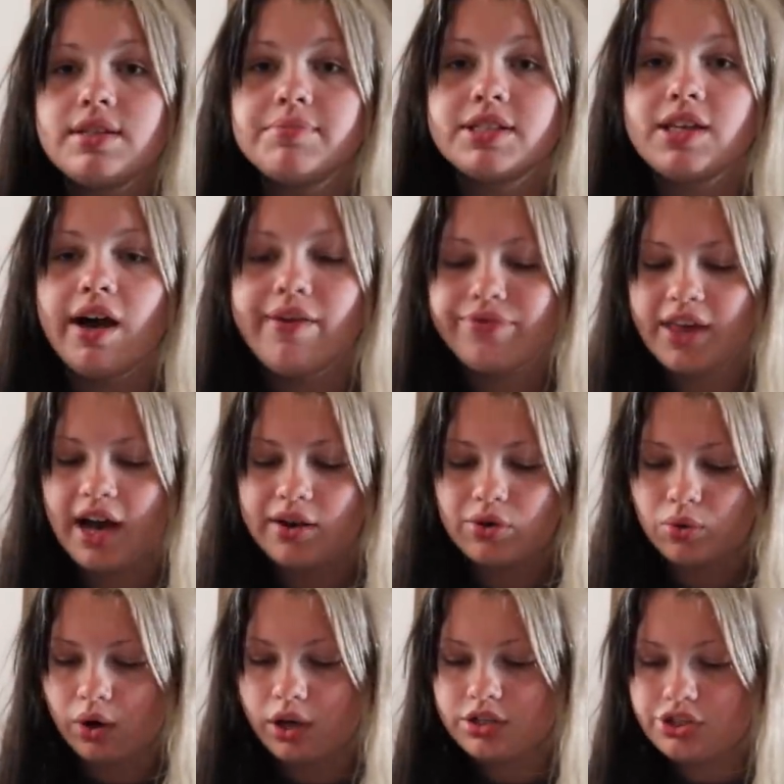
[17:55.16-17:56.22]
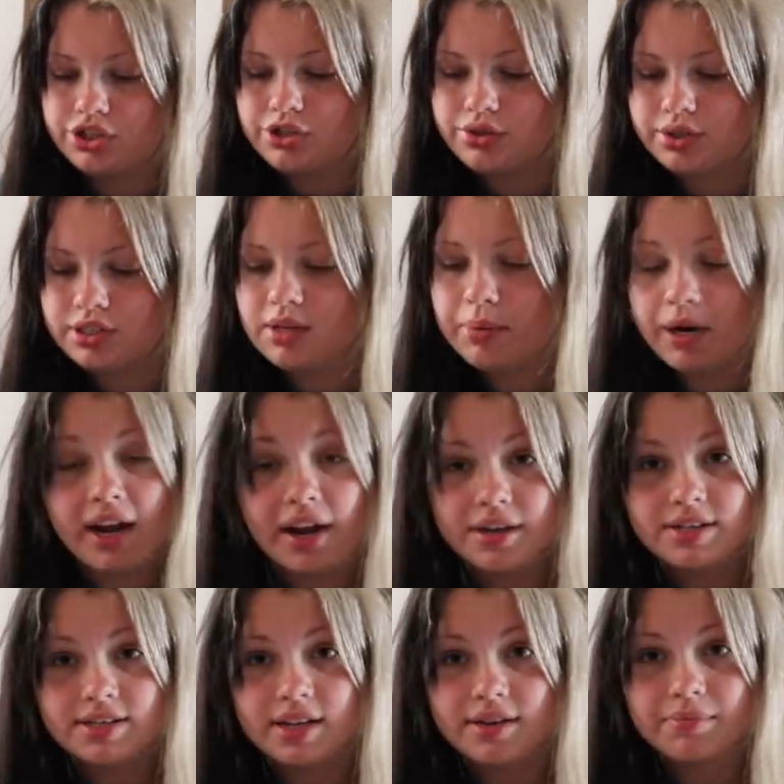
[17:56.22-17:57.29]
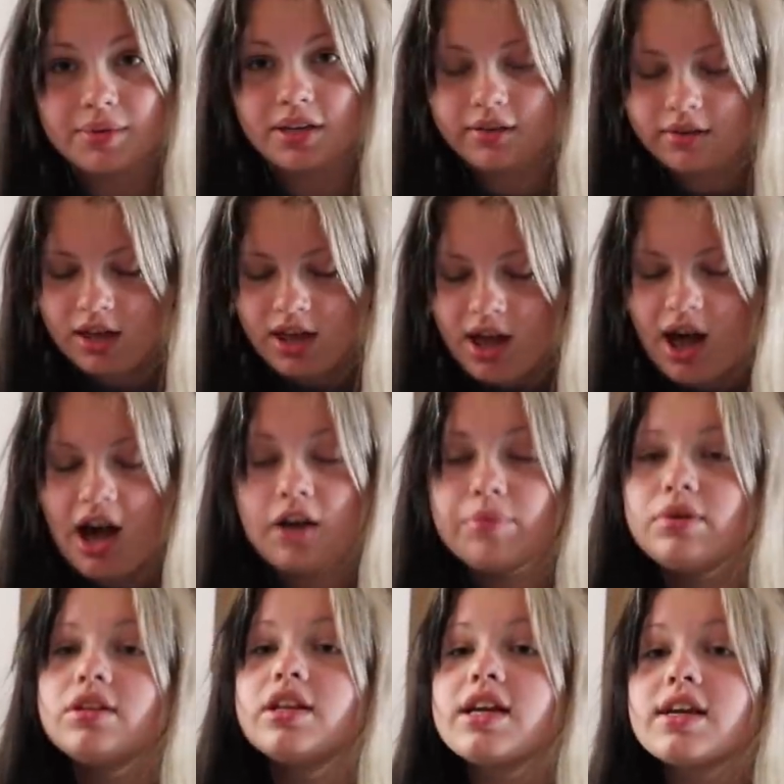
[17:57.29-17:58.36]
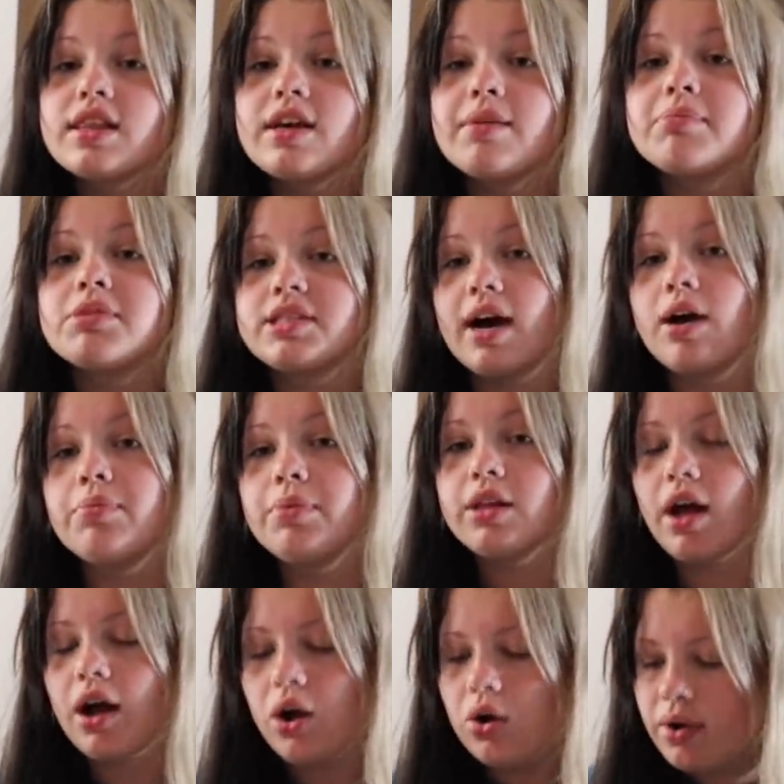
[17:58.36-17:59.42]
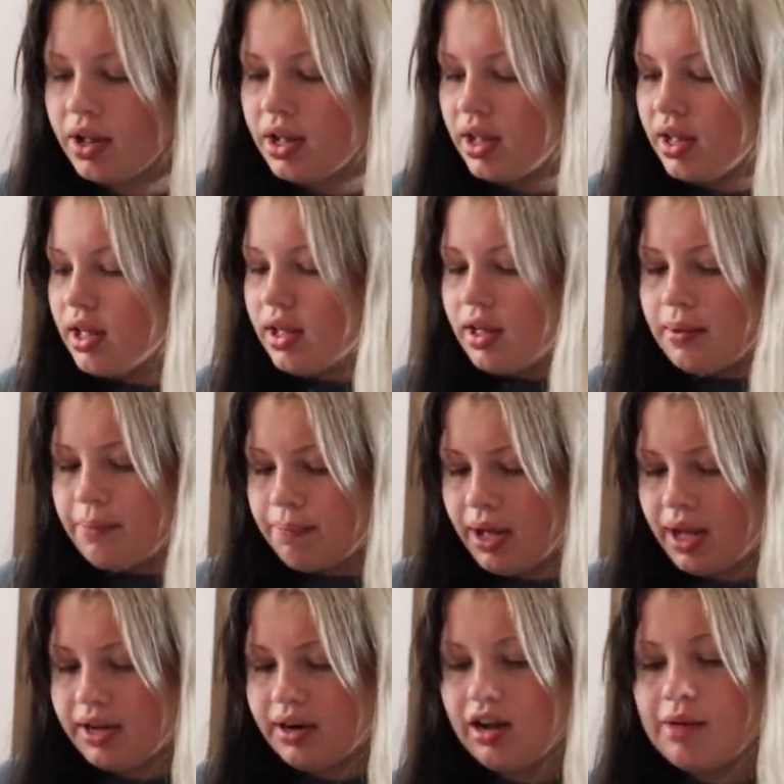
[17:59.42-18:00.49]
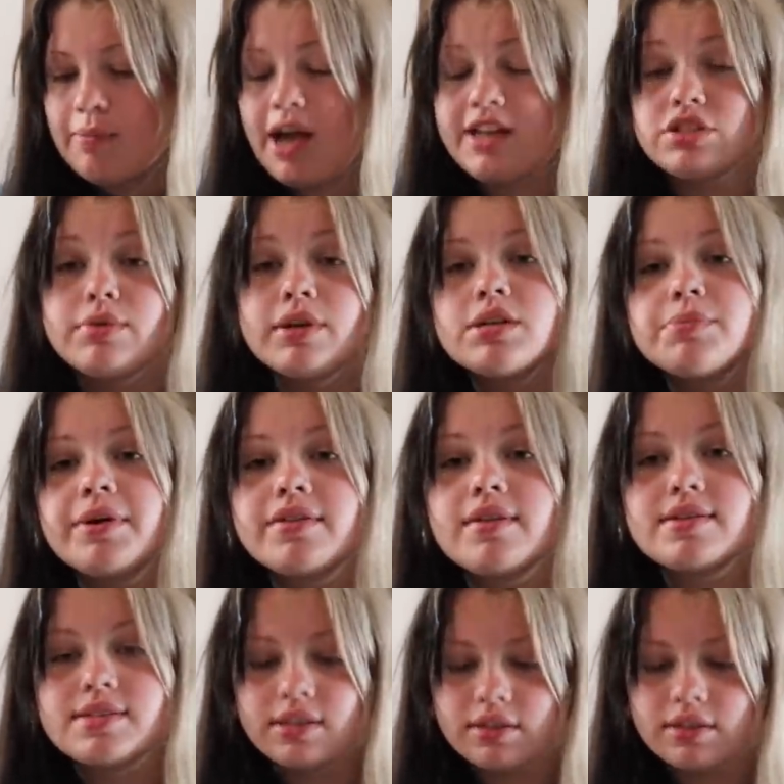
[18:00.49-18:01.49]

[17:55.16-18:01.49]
some stuff that Orange Juice, the brand, sent me. I will link them down below. But um, I just wanted to put this